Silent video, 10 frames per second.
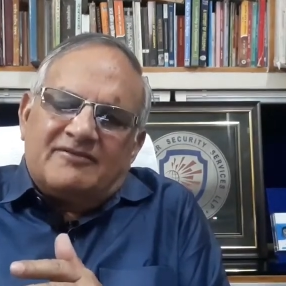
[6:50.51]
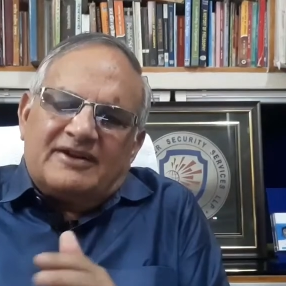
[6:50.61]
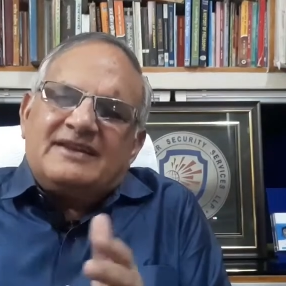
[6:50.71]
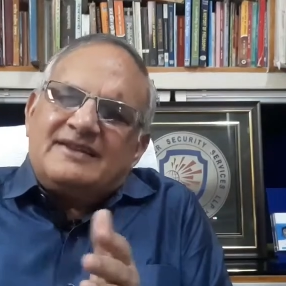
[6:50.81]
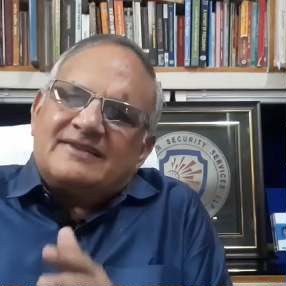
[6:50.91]

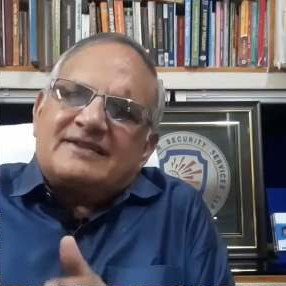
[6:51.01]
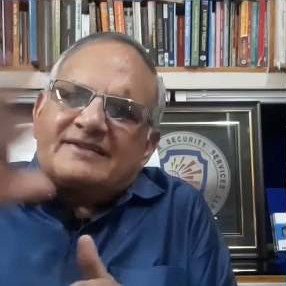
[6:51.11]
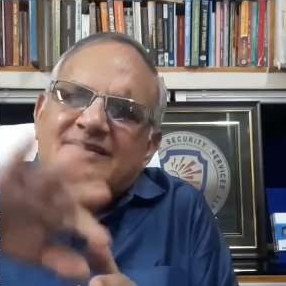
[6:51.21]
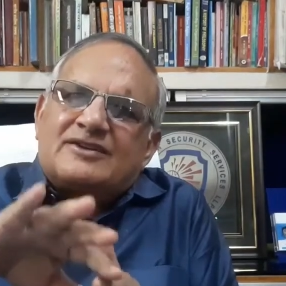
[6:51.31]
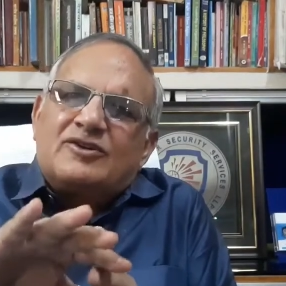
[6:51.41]
What is the
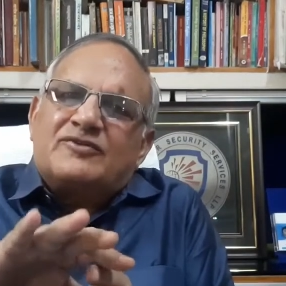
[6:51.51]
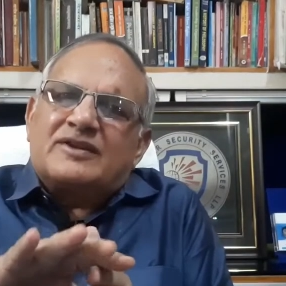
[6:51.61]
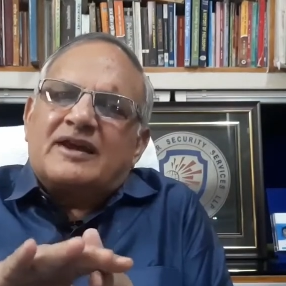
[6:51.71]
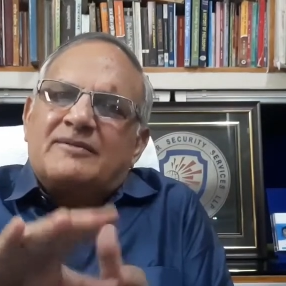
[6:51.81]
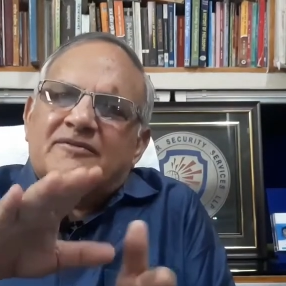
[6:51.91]
trajectory of
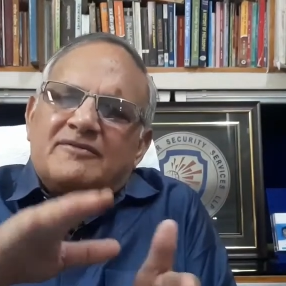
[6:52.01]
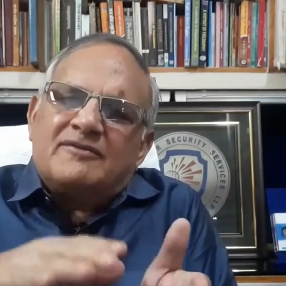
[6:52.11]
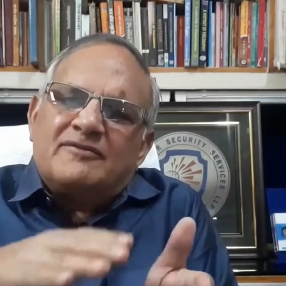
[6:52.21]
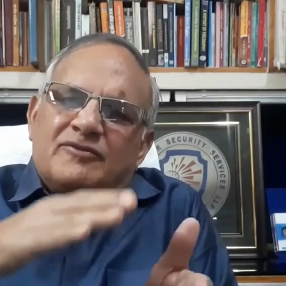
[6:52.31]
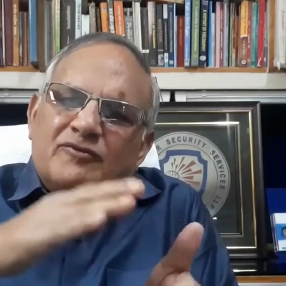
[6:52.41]
the
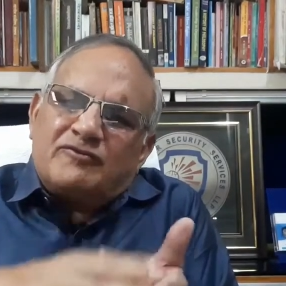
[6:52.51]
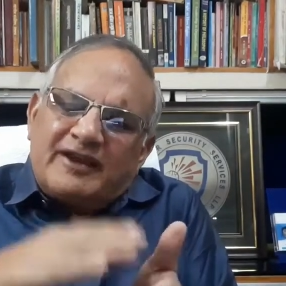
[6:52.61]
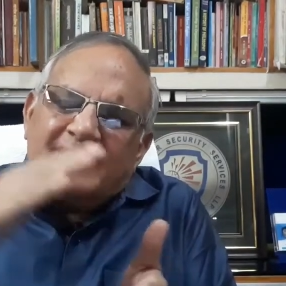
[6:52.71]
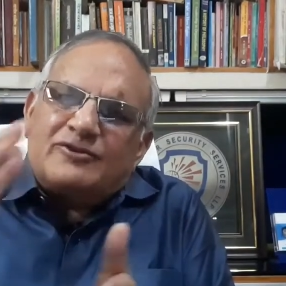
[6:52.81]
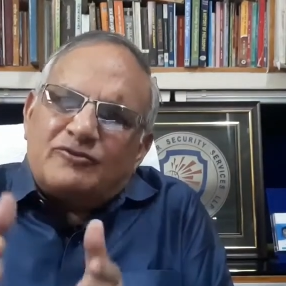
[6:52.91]
crime? From
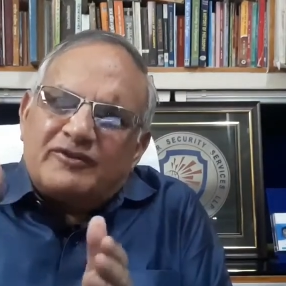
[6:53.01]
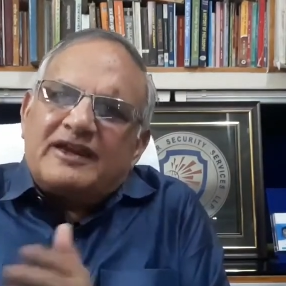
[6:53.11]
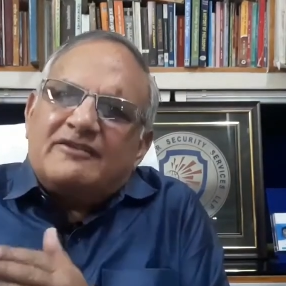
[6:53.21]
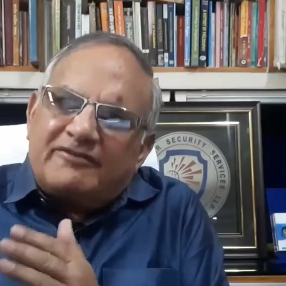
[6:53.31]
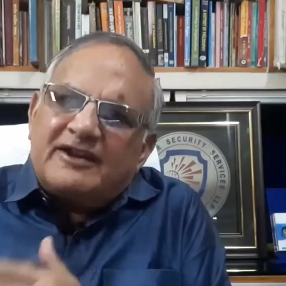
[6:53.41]
where to
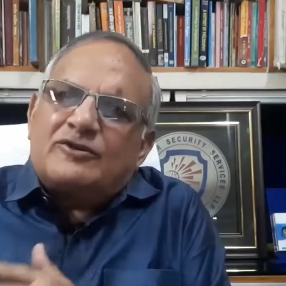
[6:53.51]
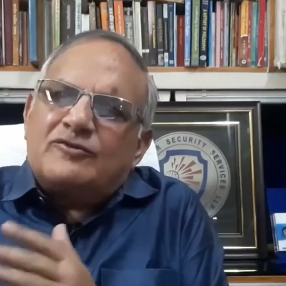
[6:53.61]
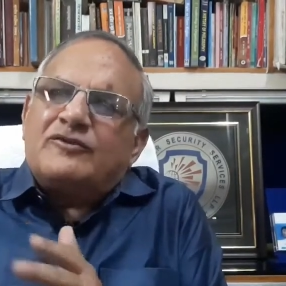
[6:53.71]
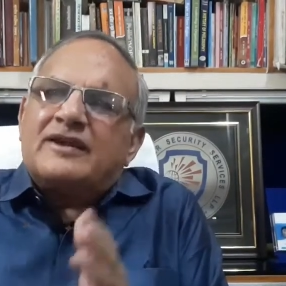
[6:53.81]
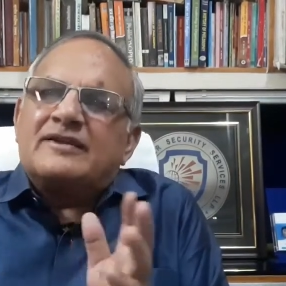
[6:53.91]
where
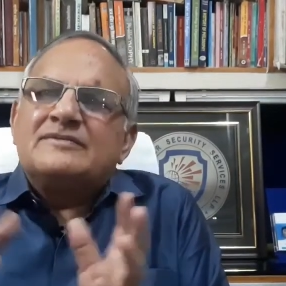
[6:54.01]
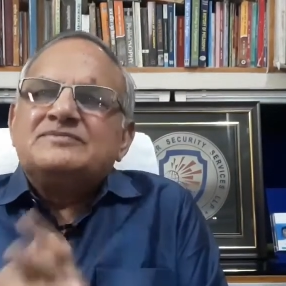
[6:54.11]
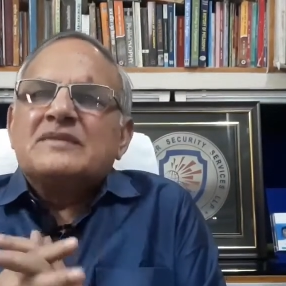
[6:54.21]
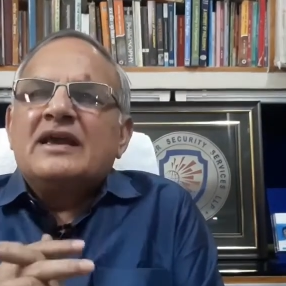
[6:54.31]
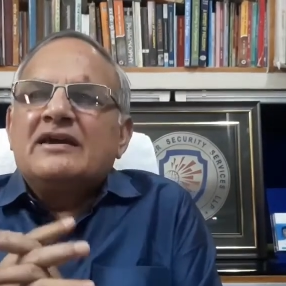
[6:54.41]
to where?
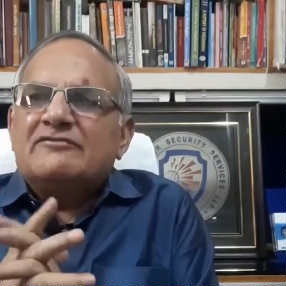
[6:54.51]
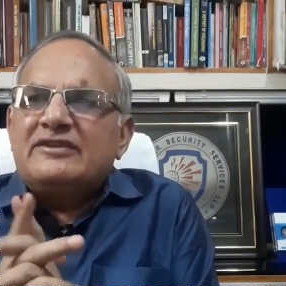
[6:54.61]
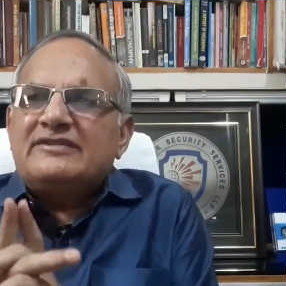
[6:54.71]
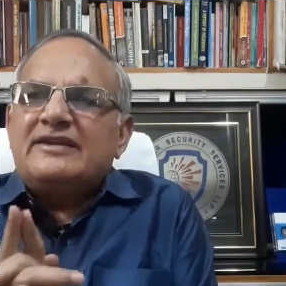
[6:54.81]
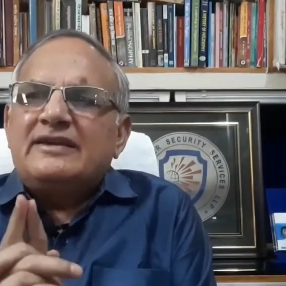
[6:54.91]

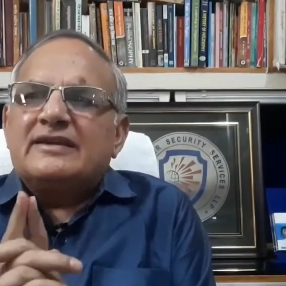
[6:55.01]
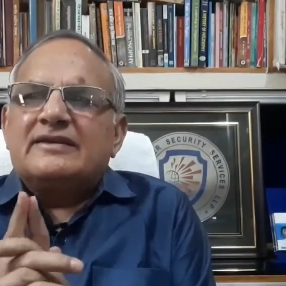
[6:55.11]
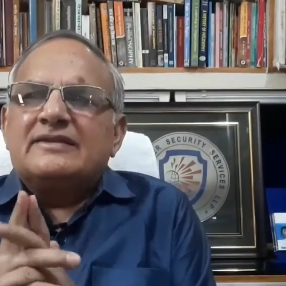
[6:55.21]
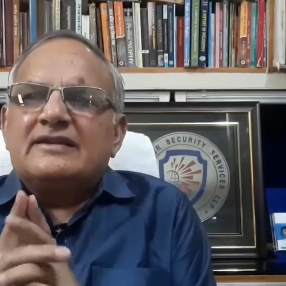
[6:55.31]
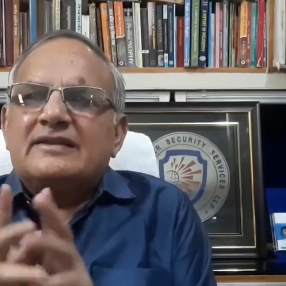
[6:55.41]
We
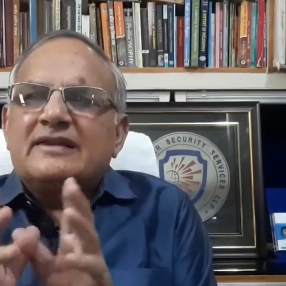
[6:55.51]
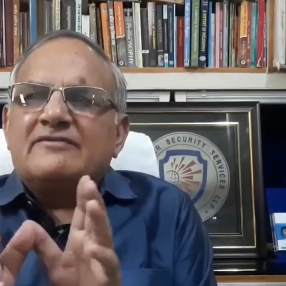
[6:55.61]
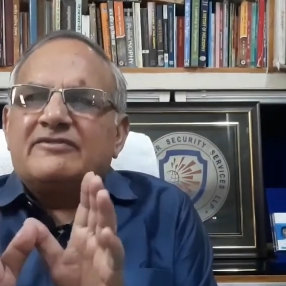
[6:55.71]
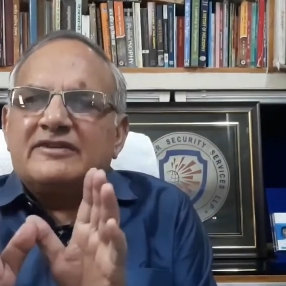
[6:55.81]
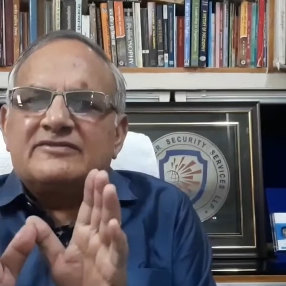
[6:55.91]
see that in
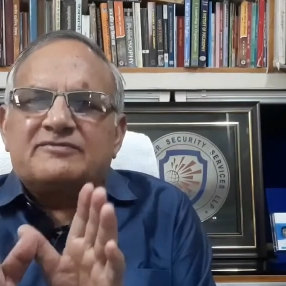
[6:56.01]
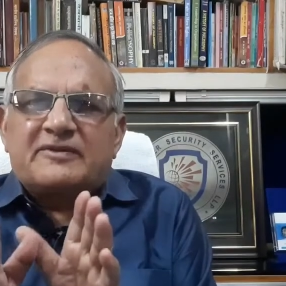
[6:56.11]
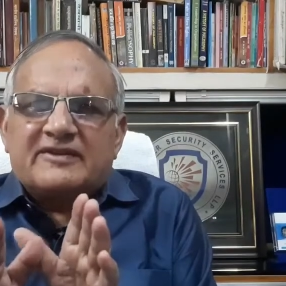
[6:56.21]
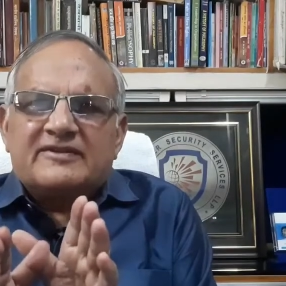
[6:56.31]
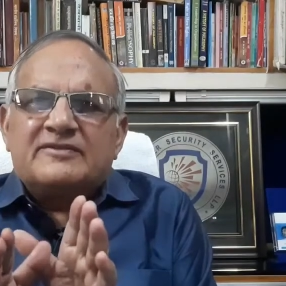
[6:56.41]
the first
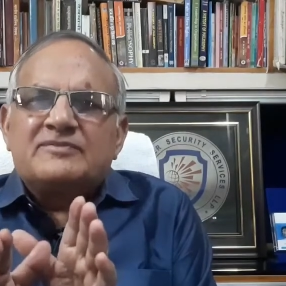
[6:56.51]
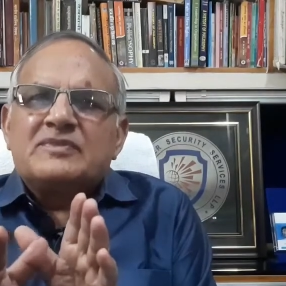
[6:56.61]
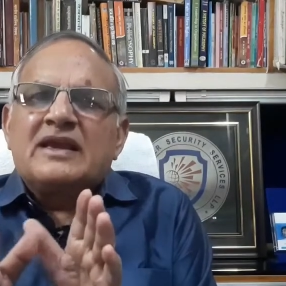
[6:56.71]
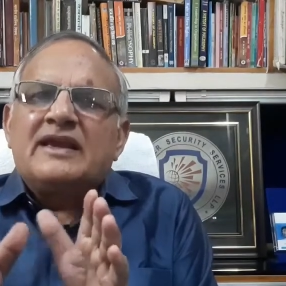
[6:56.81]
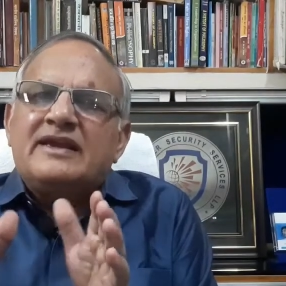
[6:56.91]
phase,
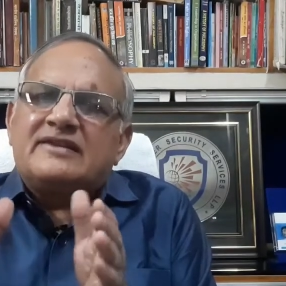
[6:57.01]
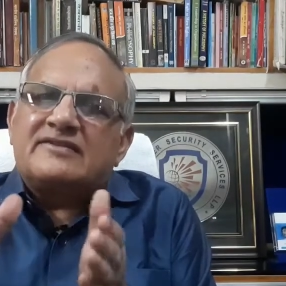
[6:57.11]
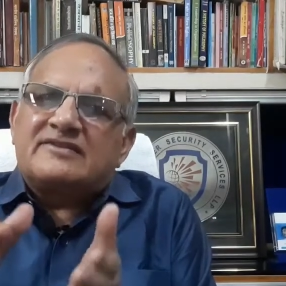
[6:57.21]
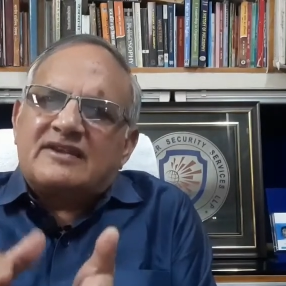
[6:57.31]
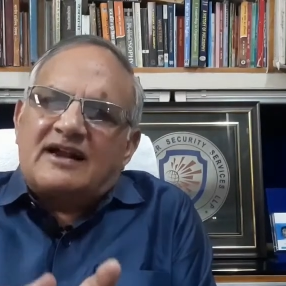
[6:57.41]
it
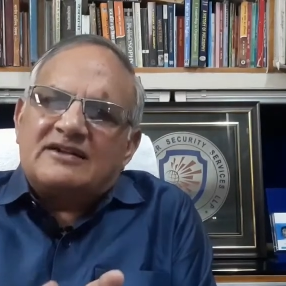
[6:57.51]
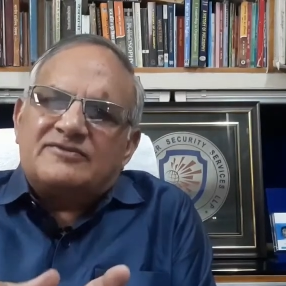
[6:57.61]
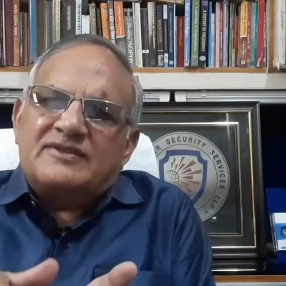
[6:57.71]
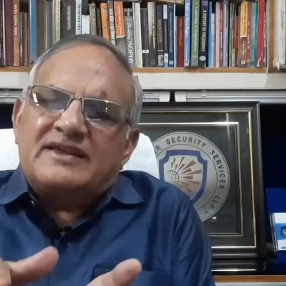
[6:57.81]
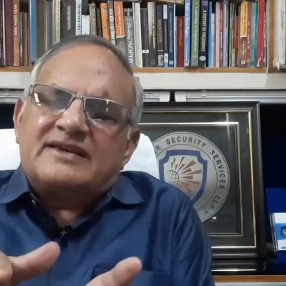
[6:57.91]

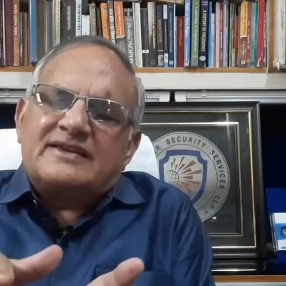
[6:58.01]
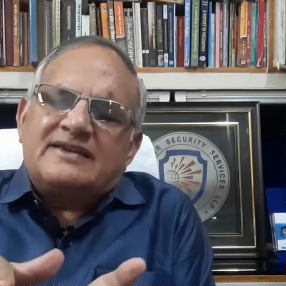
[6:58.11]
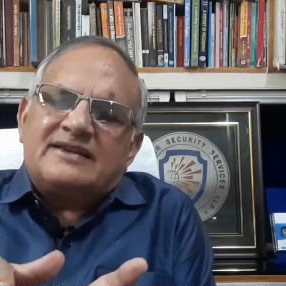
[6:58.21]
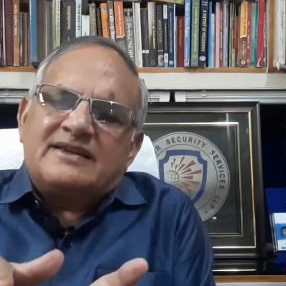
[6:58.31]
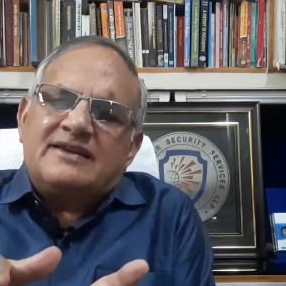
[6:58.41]
starts with the
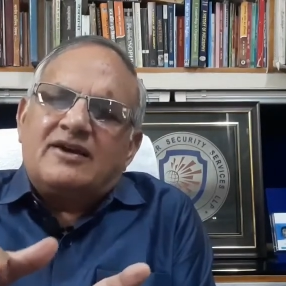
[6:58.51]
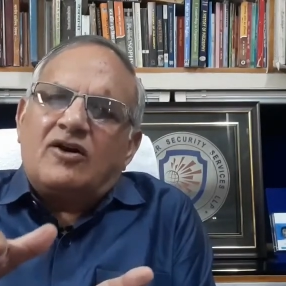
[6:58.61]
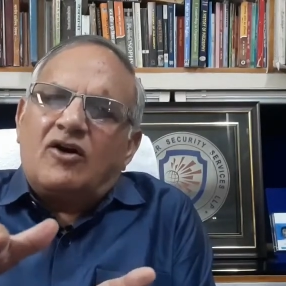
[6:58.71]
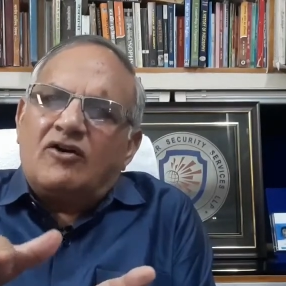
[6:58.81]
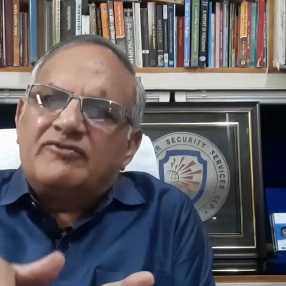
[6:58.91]
creating
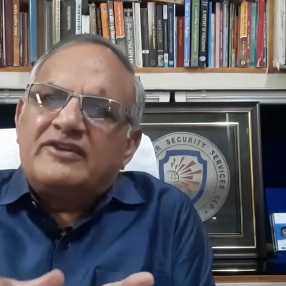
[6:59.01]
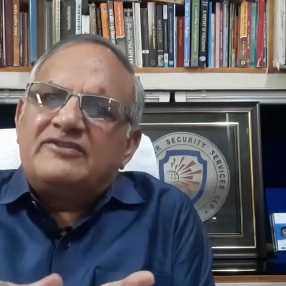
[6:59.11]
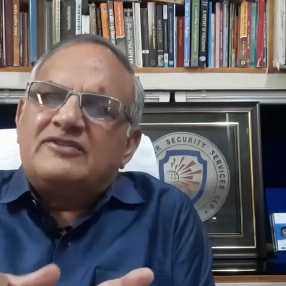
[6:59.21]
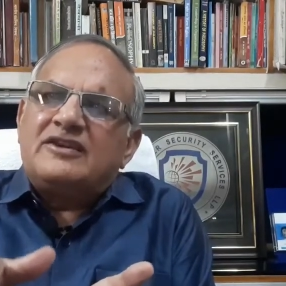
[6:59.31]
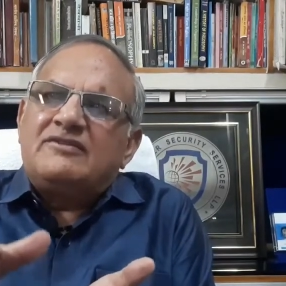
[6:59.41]

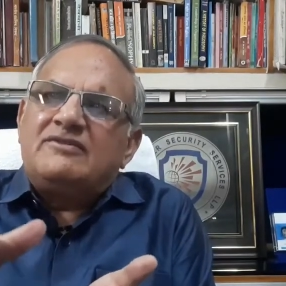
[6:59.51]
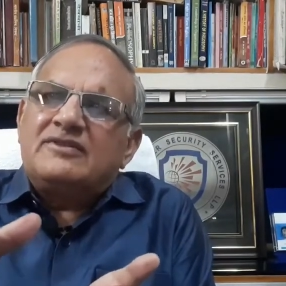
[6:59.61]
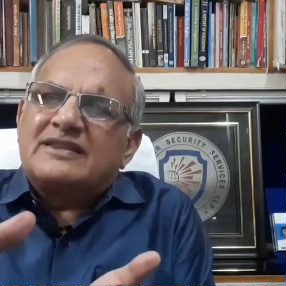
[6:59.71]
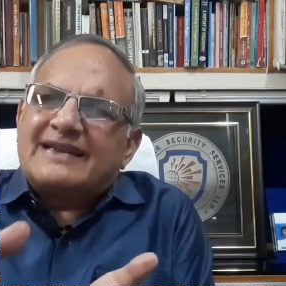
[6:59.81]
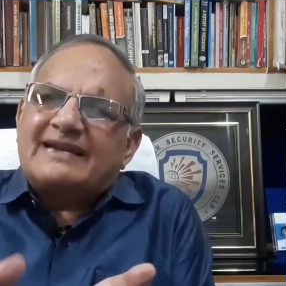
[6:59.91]
offensive,
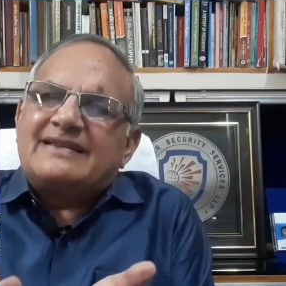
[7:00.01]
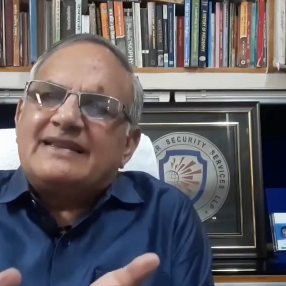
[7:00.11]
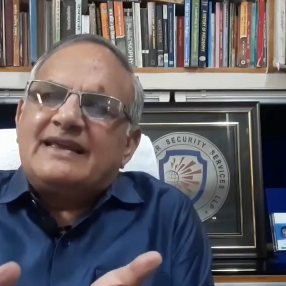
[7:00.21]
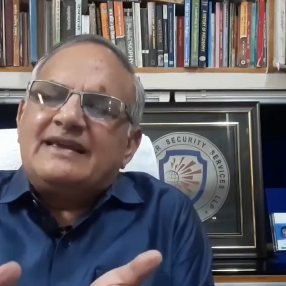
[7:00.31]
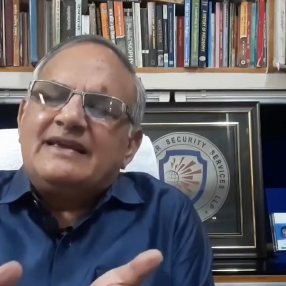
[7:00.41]

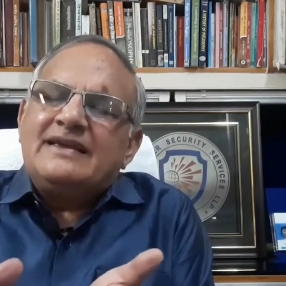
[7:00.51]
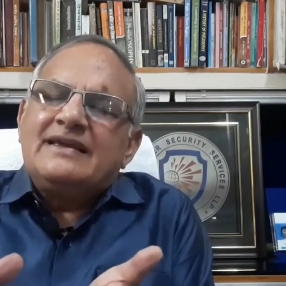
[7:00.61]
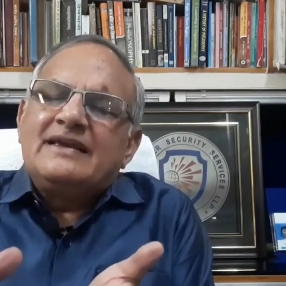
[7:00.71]
threatening,